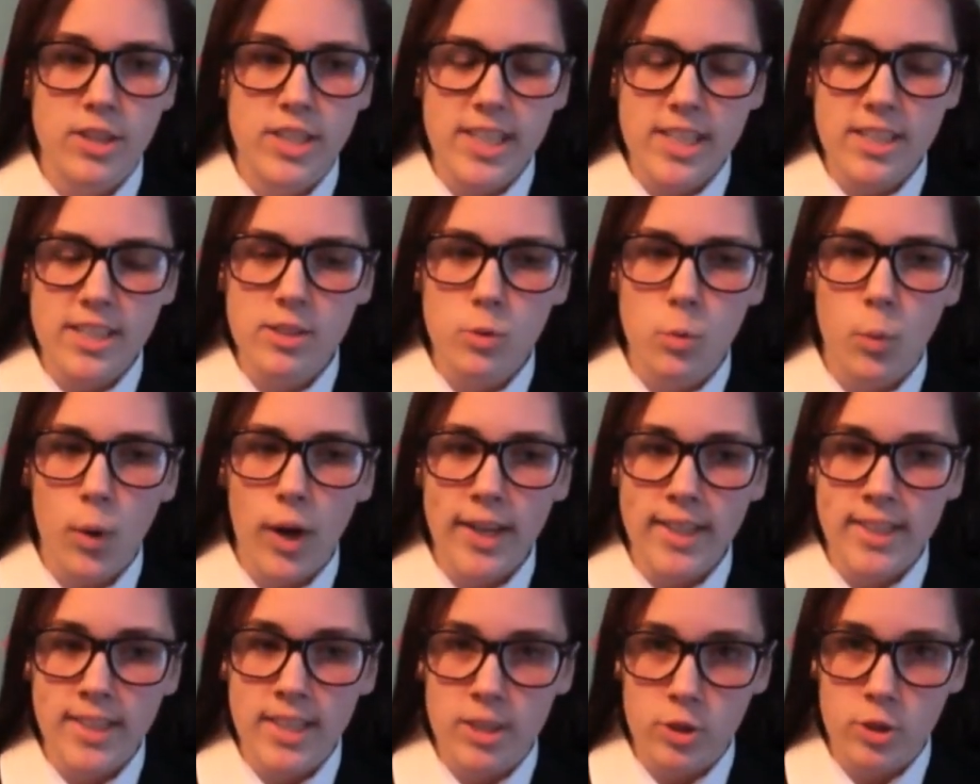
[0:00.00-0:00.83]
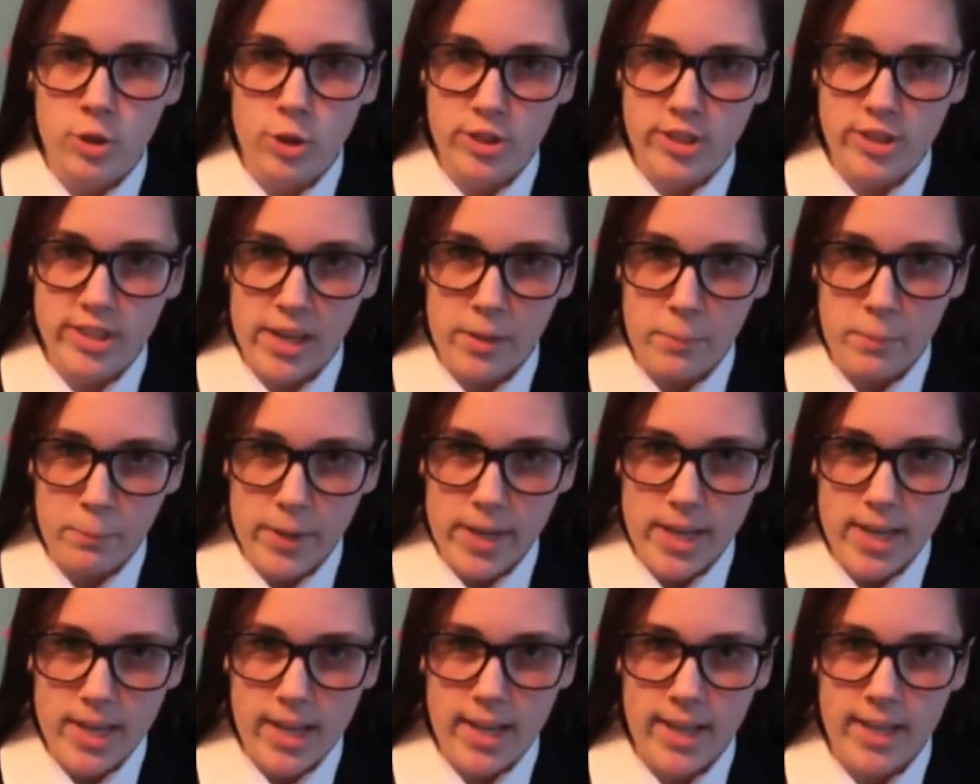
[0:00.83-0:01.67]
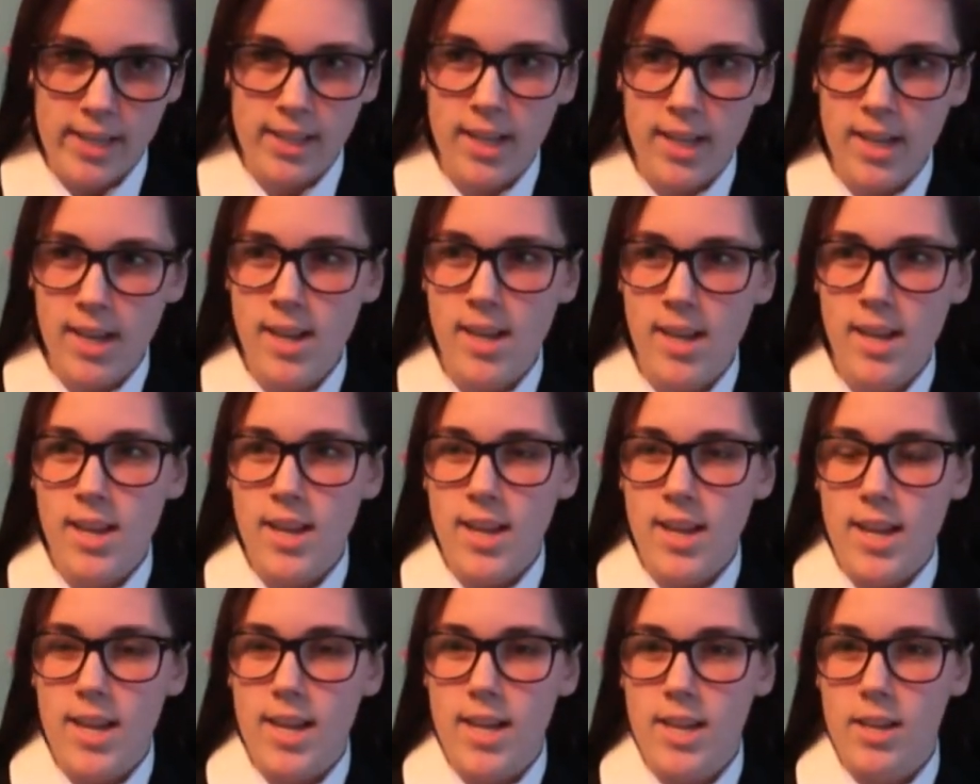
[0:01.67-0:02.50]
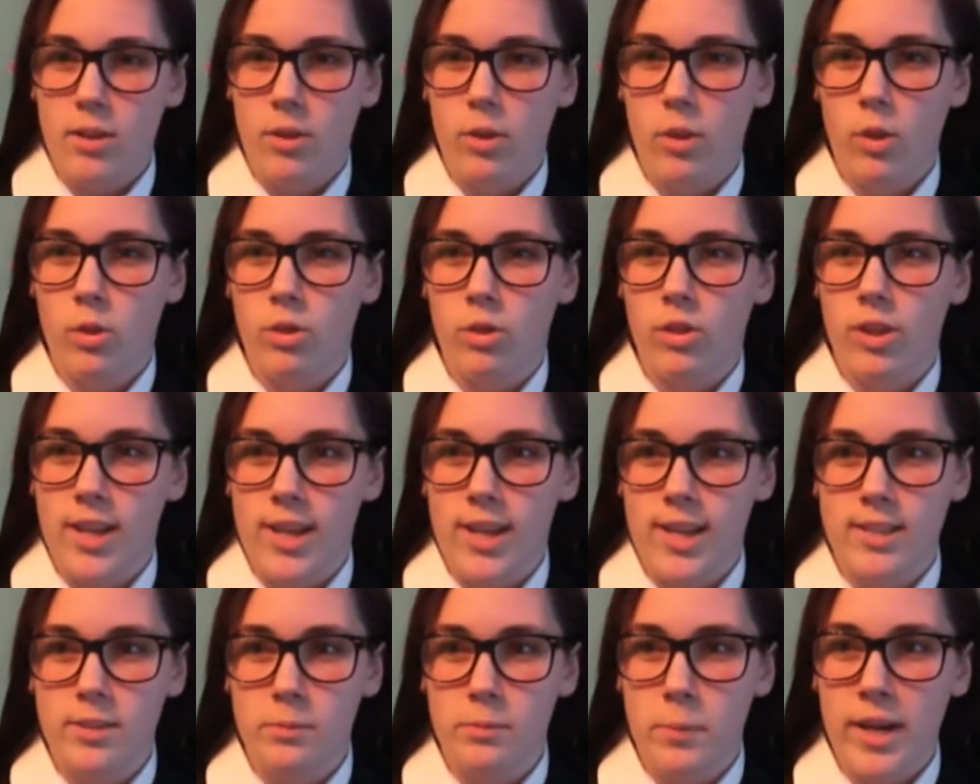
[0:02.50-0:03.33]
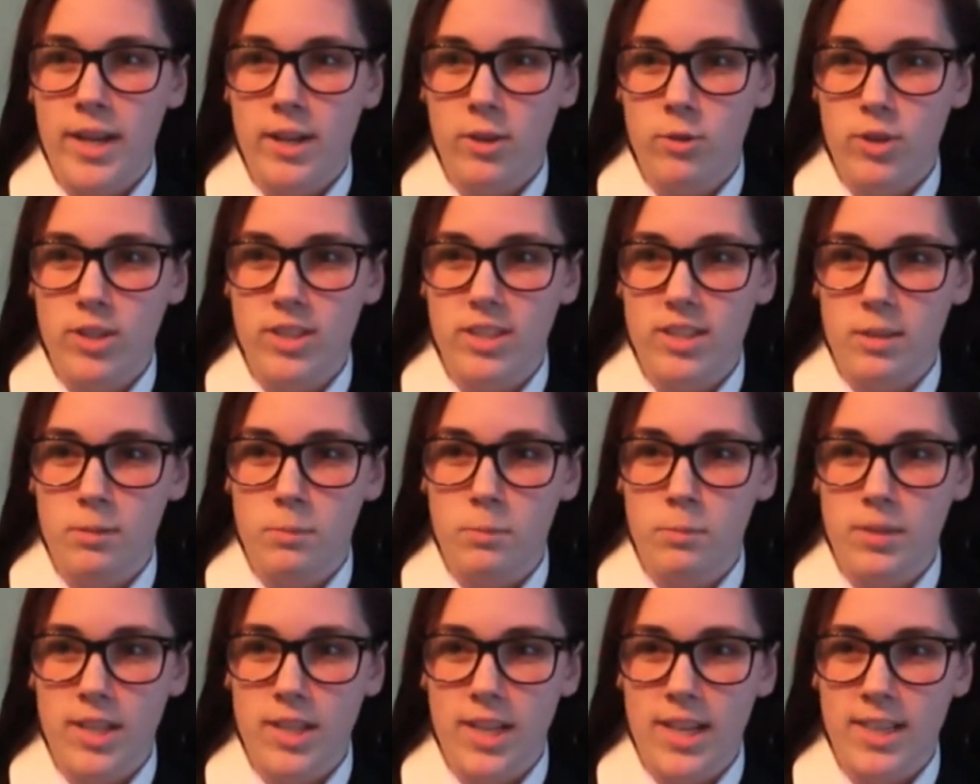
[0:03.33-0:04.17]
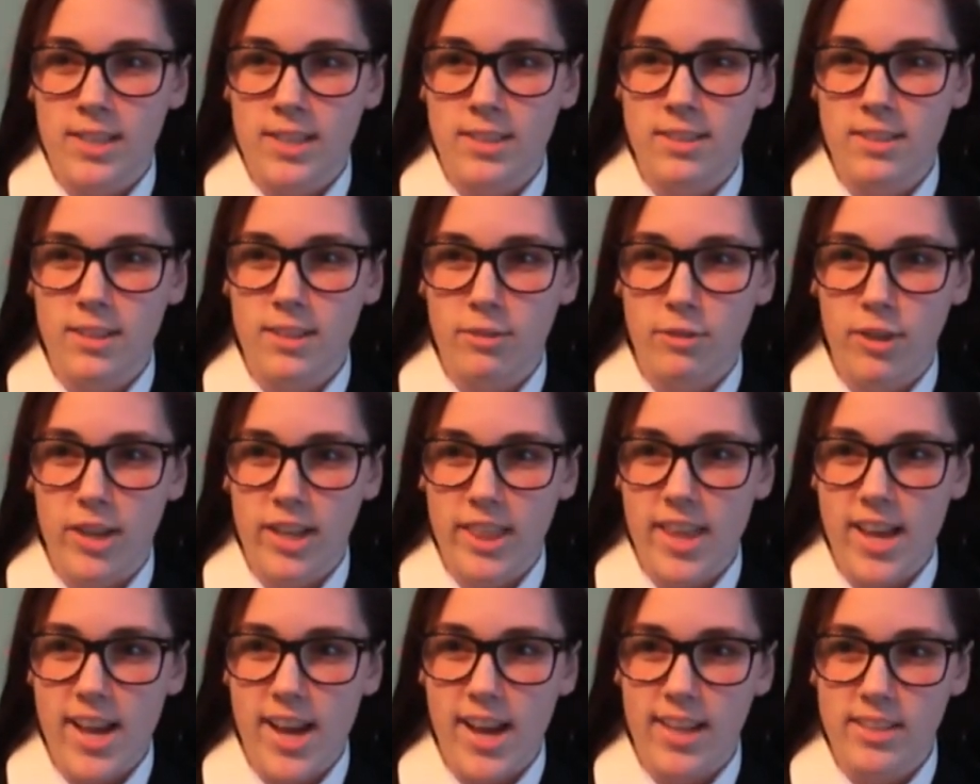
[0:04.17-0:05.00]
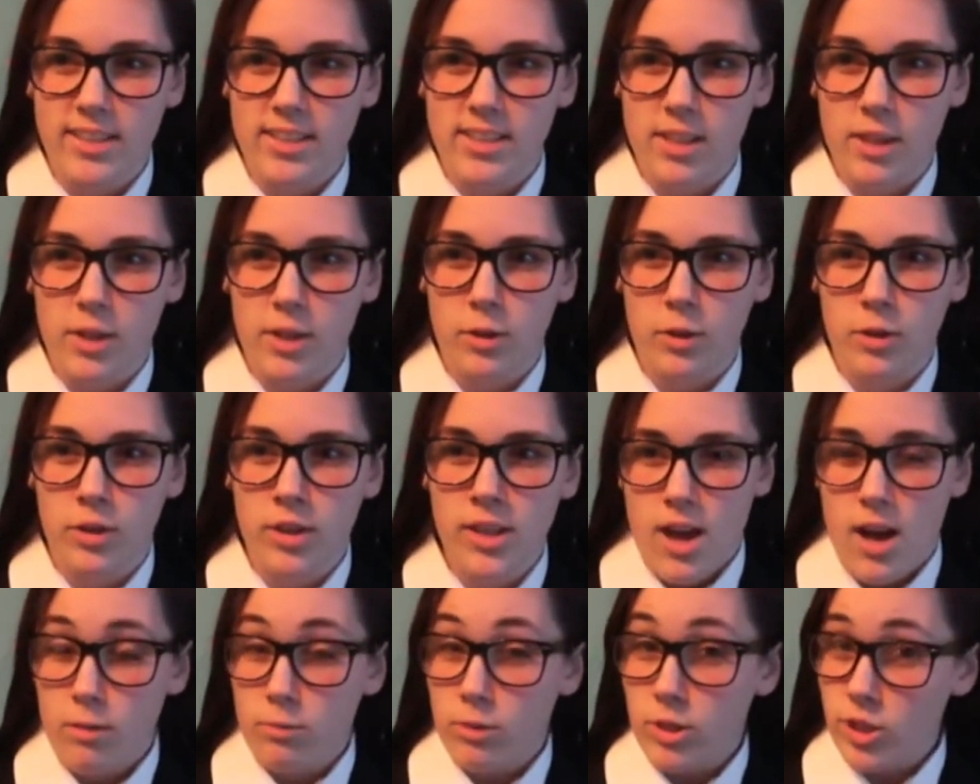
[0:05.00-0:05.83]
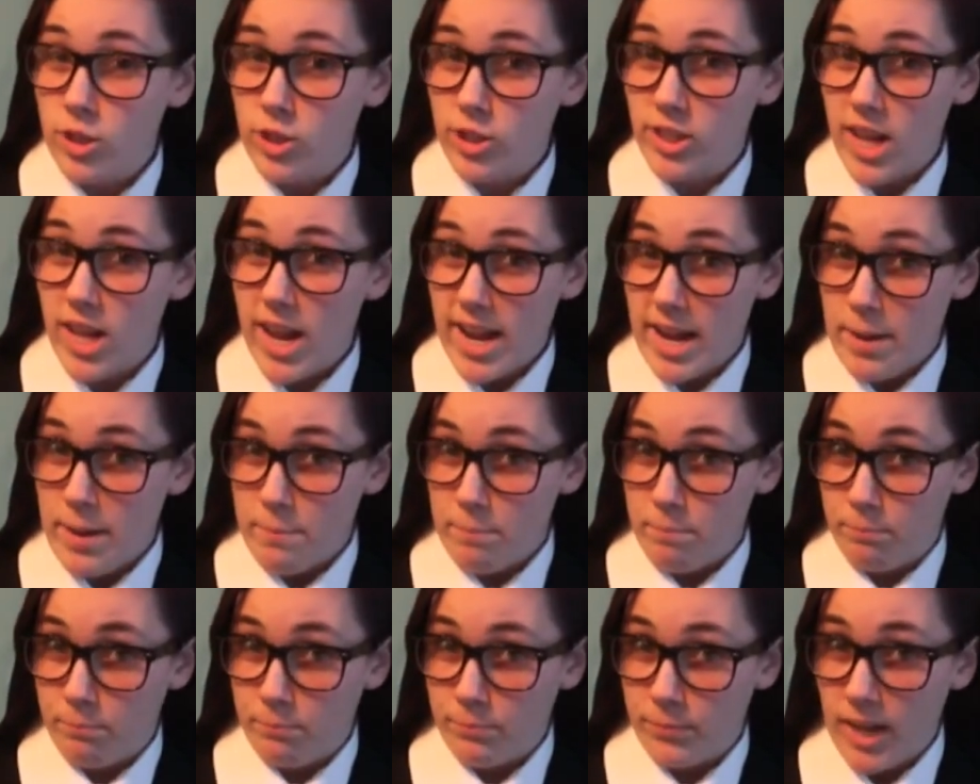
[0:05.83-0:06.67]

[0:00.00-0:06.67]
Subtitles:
he is quite an interesting being in his mannerisms and stuff like that. So I'm just saying,